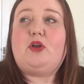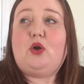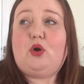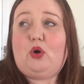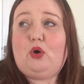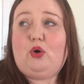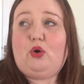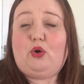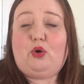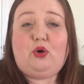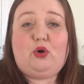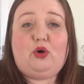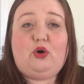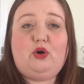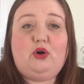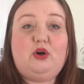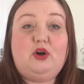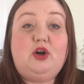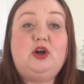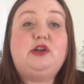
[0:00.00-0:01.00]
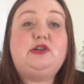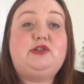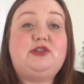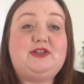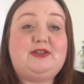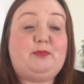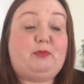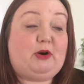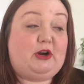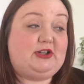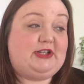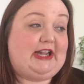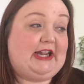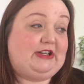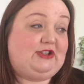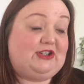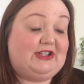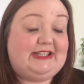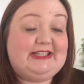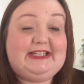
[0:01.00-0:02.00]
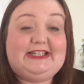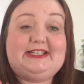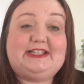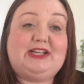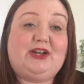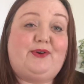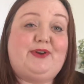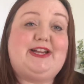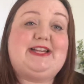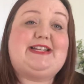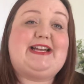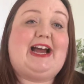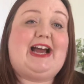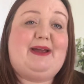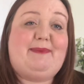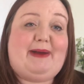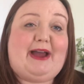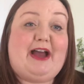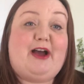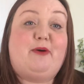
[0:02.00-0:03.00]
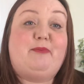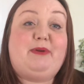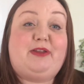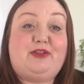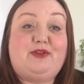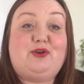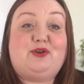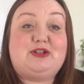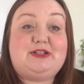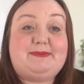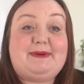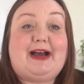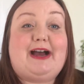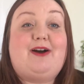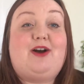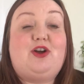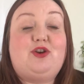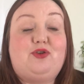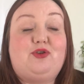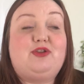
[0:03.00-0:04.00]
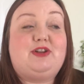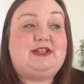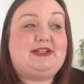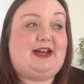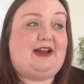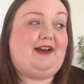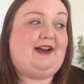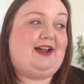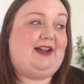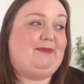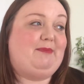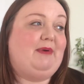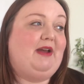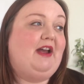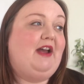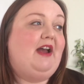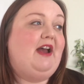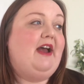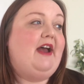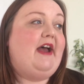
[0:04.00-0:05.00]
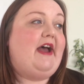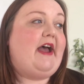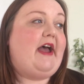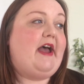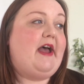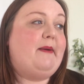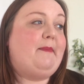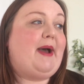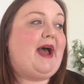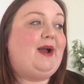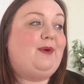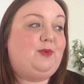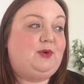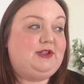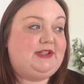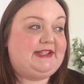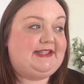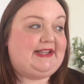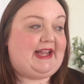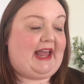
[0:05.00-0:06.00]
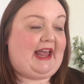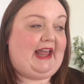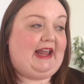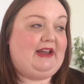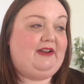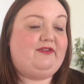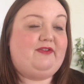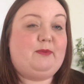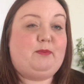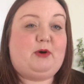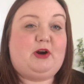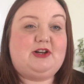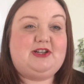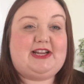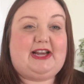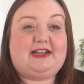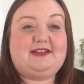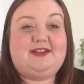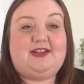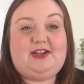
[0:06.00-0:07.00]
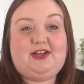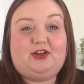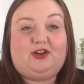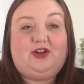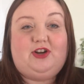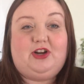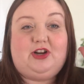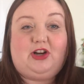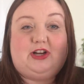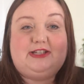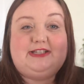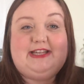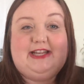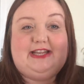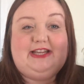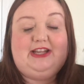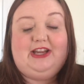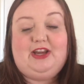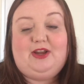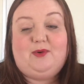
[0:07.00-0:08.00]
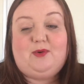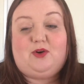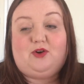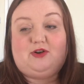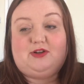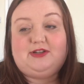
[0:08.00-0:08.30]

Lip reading: Or does the project just need to go in a timeout and be thought about another time? I would say for projects that you're going to continue or